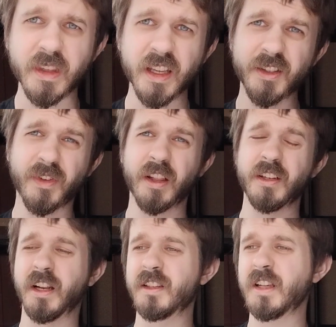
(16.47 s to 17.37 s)
It's finally
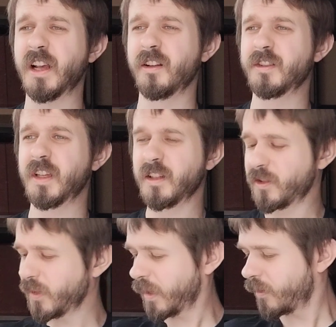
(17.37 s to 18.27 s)
not as hot outside.
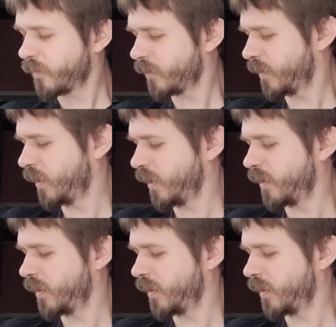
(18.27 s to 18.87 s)
So yeah, the first thing